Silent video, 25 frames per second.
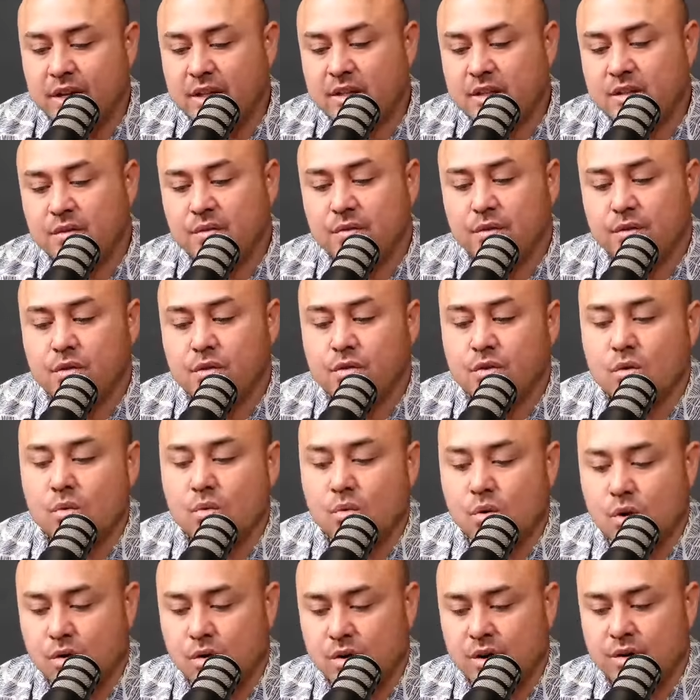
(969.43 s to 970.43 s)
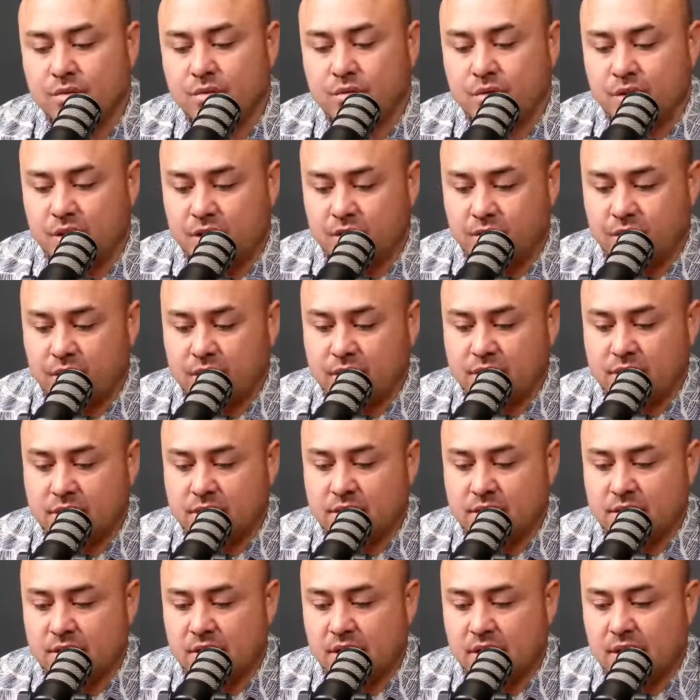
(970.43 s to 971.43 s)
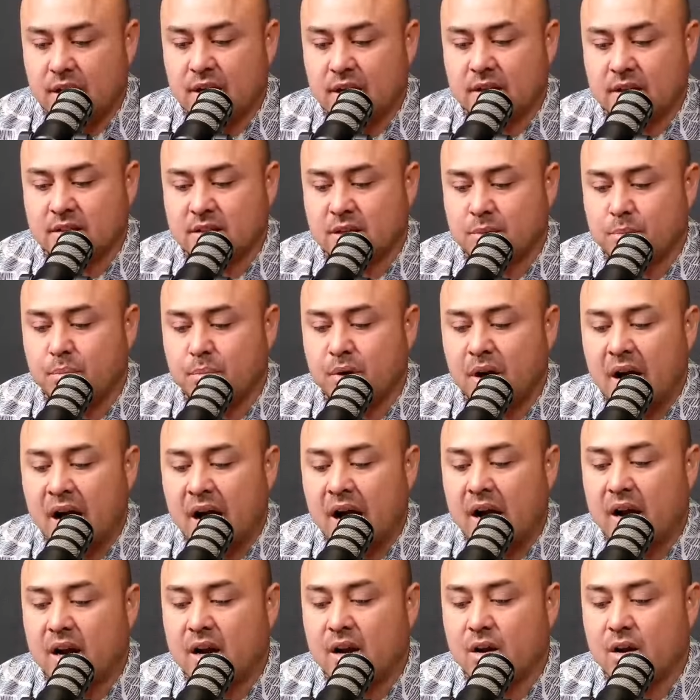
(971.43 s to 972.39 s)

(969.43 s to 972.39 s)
to view the world in front of us as black